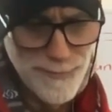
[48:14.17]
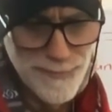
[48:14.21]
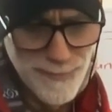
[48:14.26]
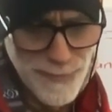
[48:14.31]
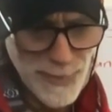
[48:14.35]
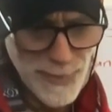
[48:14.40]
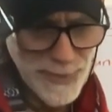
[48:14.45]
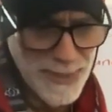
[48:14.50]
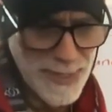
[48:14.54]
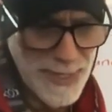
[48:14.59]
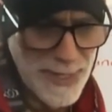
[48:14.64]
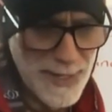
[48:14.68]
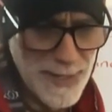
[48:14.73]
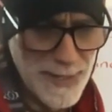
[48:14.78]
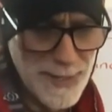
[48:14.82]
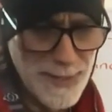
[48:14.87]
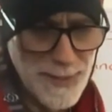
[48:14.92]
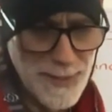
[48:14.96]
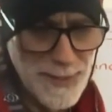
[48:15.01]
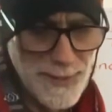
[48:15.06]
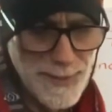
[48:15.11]
Okay?
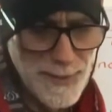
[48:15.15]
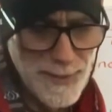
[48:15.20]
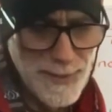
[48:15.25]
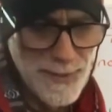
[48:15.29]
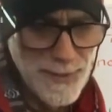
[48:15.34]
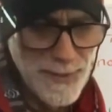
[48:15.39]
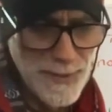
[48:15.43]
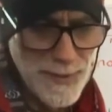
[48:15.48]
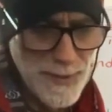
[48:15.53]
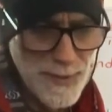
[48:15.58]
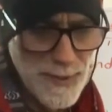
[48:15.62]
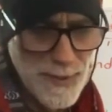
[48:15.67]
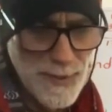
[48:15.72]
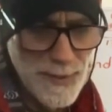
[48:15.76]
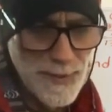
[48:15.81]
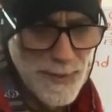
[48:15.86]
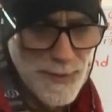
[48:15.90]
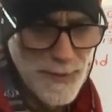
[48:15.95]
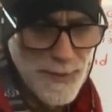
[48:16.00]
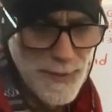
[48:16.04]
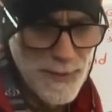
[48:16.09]

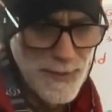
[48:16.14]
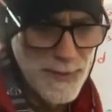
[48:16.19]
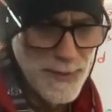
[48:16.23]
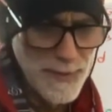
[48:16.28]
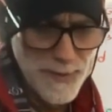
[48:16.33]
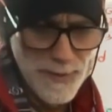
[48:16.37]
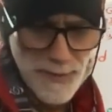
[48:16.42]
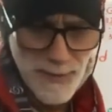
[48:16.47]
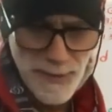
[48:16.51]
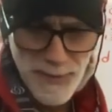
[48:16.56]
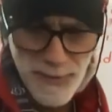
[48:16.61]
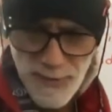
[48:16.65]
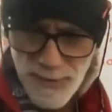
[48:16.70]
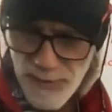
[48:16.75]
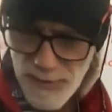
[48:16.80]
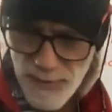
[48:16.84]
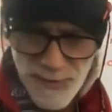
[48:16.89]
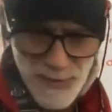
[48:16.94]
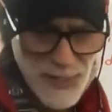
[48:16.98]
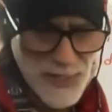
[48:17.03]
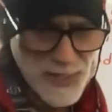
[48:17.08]

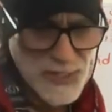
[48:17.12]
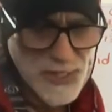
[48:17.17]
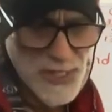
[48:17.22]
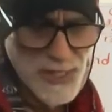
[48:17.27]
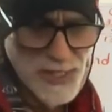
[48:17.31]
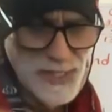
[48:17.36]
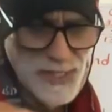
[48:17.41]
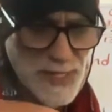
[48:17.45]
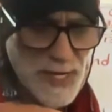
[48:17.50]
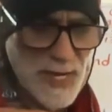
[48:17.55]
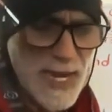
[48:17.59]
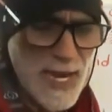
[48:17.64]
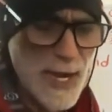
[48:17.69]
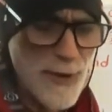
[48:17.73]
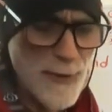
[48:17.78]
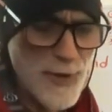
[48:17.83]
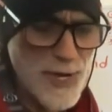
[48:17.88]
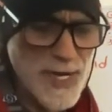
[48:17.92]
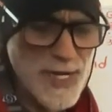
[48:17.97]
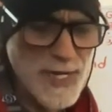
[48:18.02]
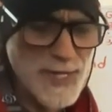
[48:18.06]
This is
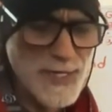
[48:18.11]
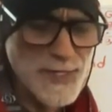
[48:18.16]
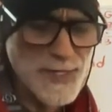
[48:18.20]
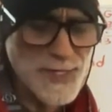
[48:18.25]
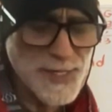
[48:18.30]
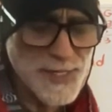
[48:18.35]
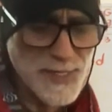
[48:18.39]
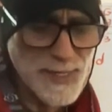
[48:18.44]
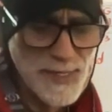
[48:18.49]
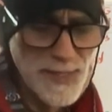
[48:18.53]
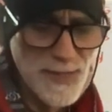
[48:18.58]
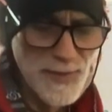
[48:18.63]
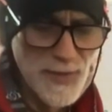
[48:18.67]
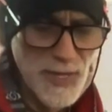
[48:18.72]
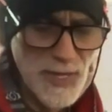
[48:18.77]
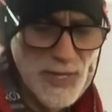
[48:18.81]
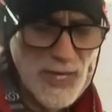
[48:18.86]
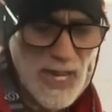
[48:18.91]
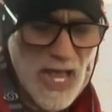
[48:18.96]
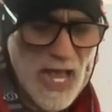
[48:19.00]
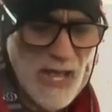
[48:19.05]
Aries, the
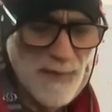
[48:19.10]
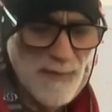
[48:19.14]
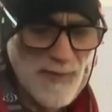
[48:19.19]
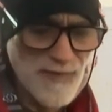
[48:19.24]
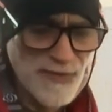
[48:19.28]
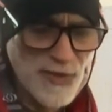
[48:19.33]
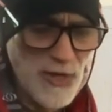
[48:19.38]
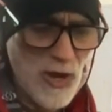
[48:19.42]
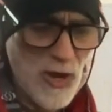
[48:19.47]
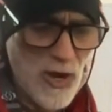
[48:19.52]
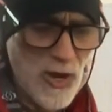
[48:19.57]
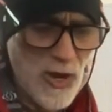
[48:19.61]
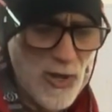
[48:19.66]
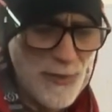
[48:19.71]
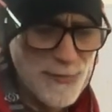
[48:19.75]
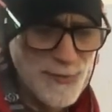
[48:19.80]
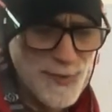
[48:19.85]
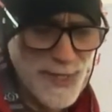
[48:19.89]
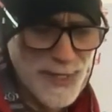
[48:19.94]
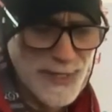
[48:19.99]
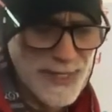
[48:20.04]
Lamb of God
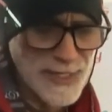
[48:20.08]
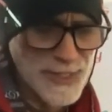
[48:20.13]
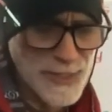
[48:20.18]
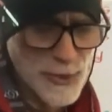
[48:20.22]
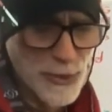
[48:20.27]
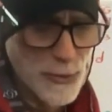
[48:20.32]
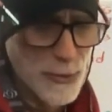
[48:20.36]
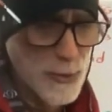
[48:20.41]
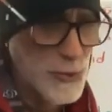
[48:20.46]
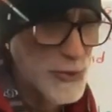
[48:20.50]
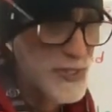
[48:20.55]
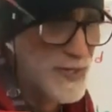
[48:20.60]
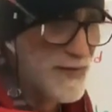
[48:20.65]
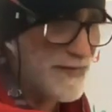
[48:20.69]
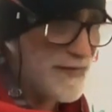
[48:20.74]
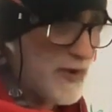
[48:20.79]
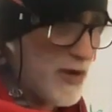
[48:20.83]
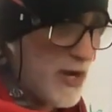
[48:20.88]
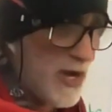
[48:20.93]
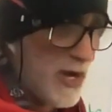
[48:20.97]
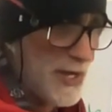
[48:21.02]
that gets
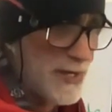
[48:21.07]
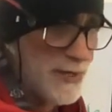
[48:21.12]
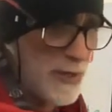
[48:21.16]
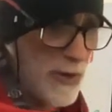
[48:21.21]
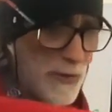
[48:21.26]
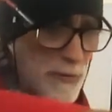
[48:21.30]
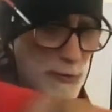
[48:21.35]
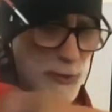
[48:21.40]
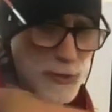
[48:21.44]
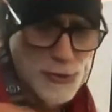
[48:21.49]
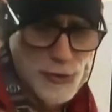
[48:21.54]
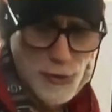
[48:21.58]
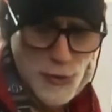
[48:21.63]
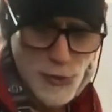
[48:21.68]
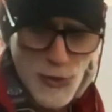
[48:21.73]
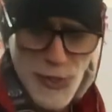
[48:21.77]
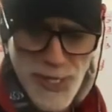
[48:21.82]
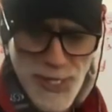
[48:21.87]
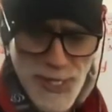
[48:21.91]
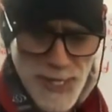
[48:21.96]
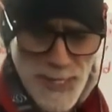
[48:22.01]
crucified on the
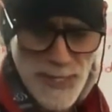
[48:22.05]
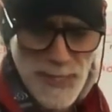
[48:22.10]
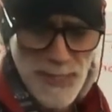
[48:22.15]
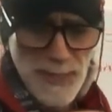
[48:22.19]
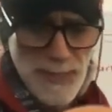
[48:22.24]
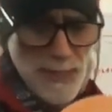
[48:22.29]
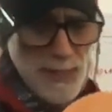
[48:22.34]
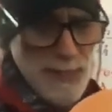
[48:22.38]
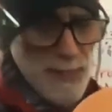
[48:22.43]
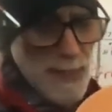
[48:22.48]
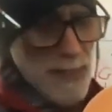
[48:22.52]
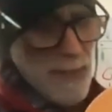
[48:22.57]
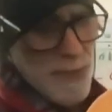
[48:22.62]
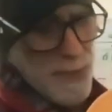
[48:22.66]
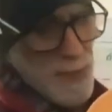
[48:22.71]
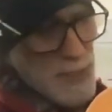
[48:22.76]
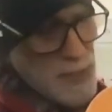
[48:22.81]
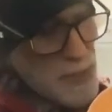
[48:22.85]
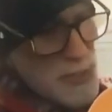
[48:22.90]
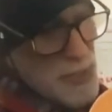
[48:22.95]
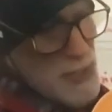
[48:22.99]
tree.
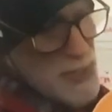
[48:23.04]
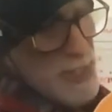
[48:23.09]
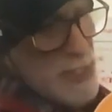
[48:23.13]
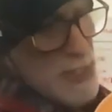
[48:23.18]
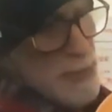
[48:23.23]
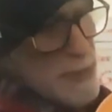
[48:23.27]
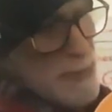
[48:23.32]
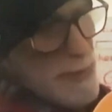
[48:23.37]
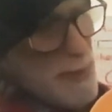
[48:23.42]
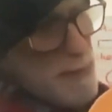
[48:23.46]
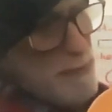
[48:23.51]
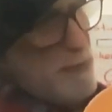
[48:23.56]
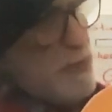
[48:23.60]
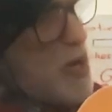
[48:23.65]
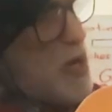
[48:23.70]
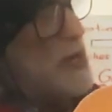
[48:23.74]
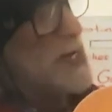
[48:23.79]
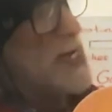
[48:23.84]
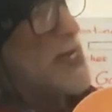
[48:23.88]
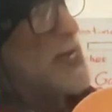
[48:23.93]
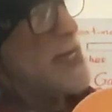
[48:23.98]
This is the
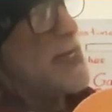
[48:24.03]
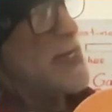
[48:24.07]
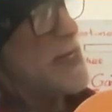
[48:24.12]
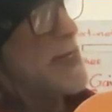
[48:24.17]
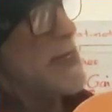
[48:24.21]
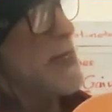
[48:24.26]
body,